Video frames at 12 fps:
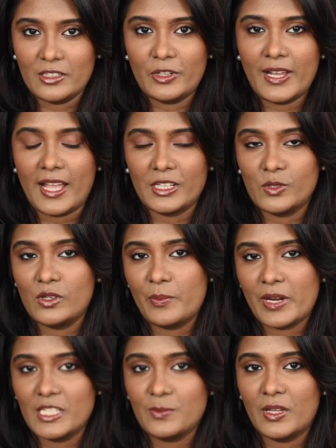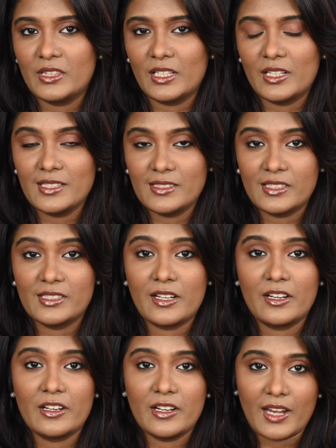Idoda actual price pathina
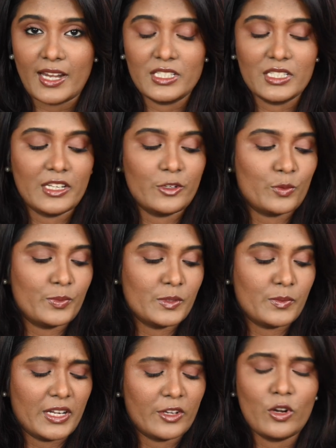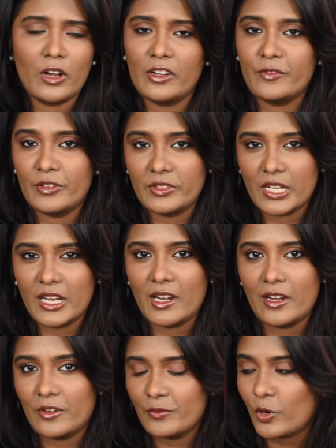699 rupees, but I got it for
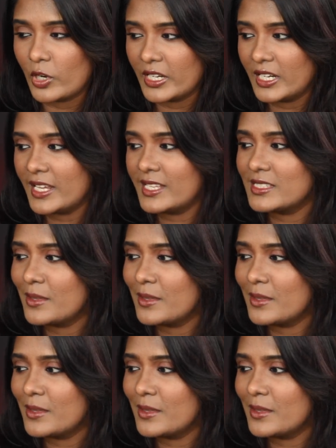349